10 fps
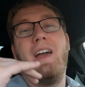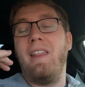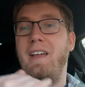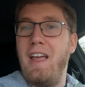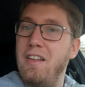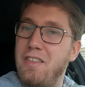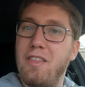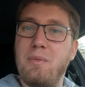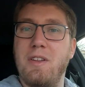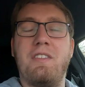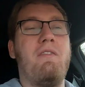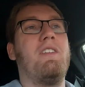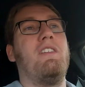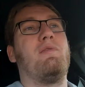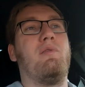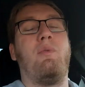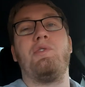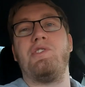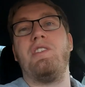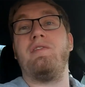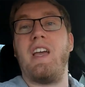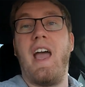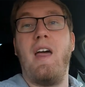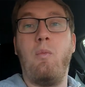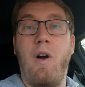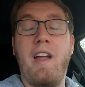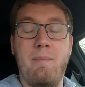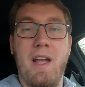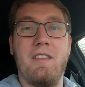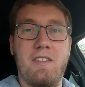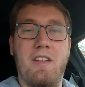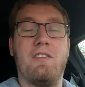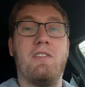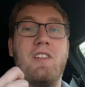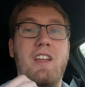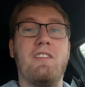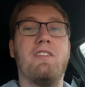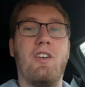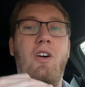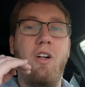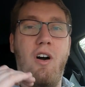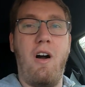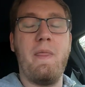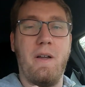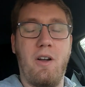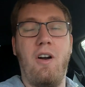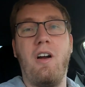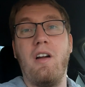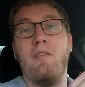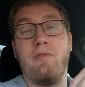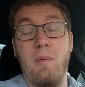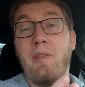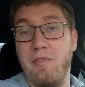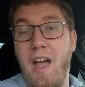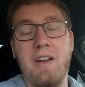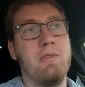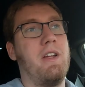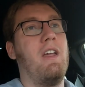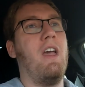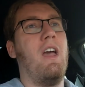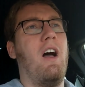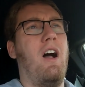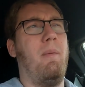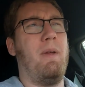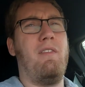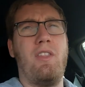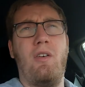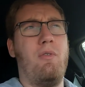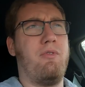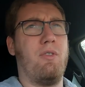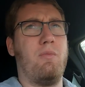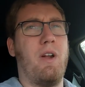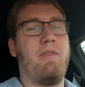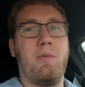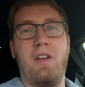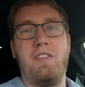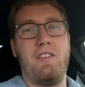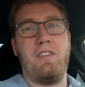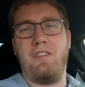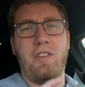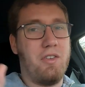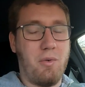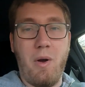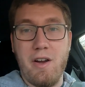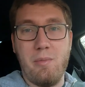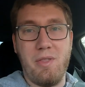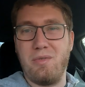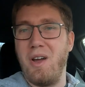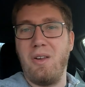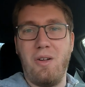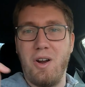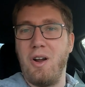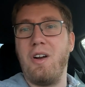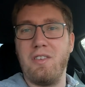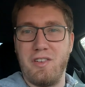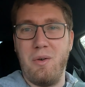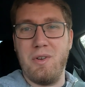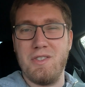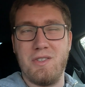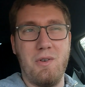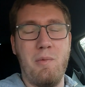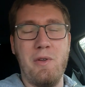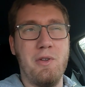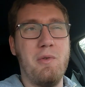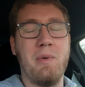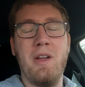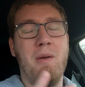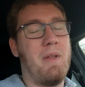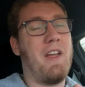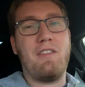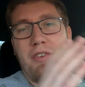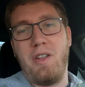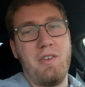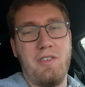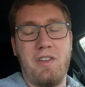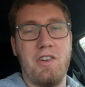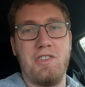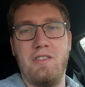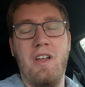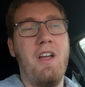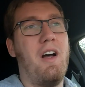And in the case of the 370s, we're fortunate enough to have wideband sensors installed on the car from the factory, even though for whatever reason, still under wide open throttle, our cars go into open loop, but that's for another discussion.